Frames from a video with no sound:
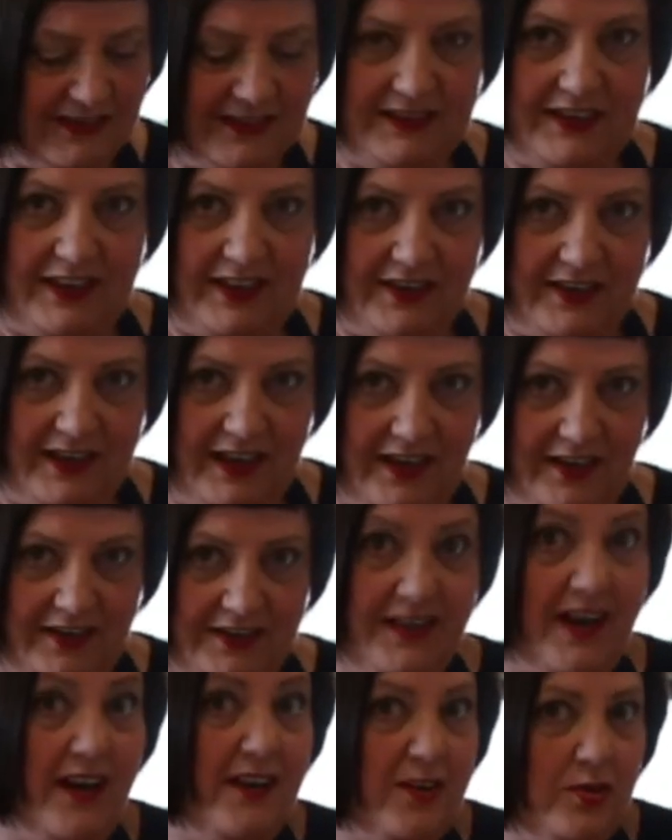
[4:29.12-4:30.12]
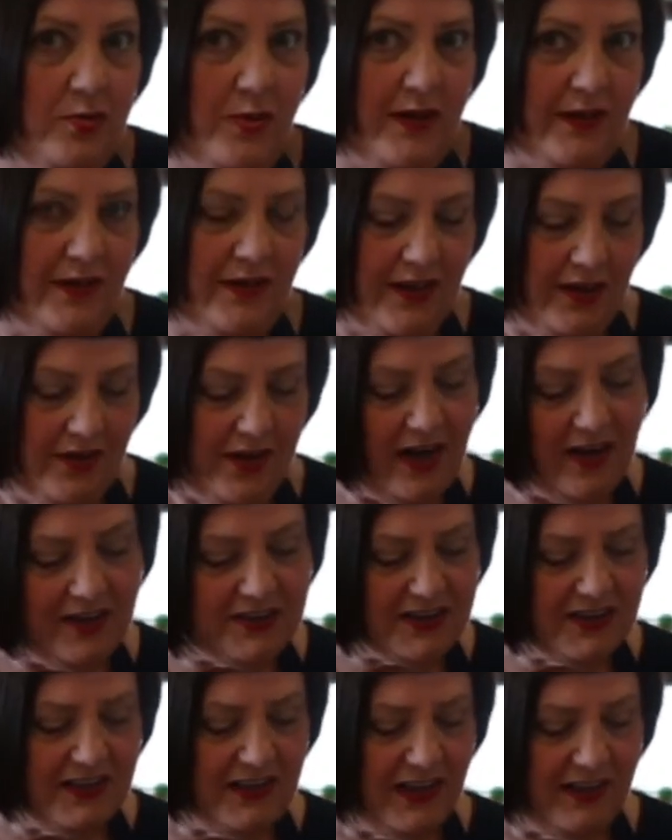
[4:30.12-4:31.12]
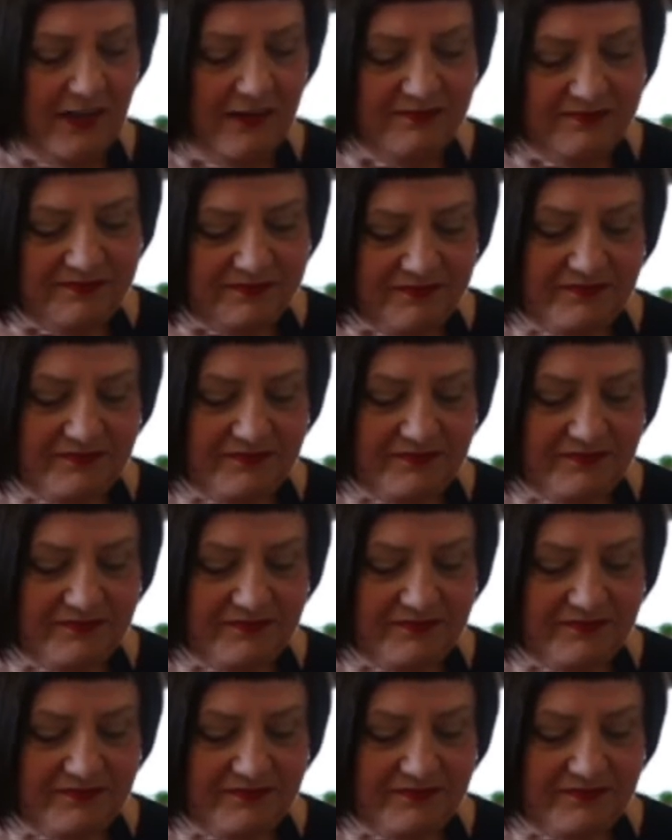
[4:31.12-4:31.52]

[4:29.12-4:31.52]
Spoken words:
going out, now that we can go out again,